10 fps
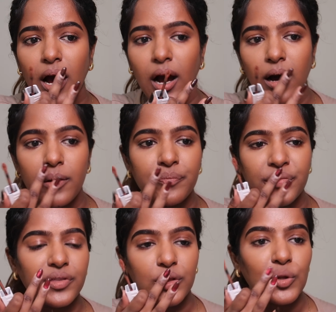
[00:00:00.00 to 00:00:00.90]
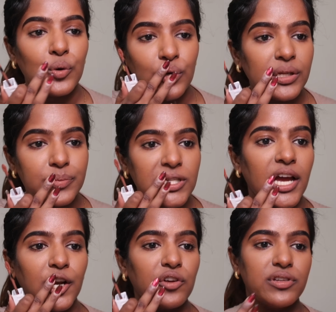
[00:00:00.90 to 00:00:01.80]
no lips
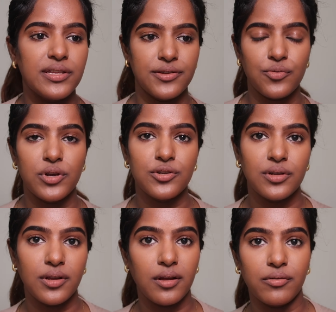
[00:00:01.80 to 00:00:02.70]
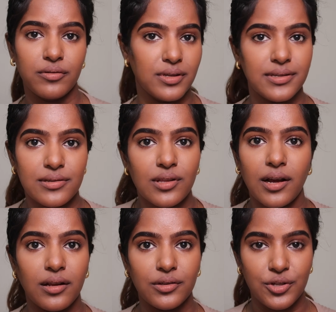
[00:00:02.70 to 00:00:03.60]
kind of a situation, and this is the
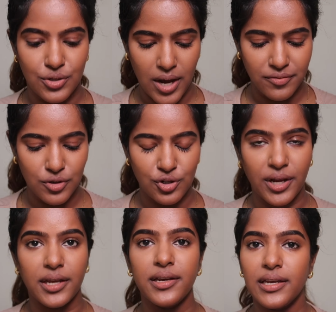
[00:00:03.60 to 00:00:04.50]
color that you have to try.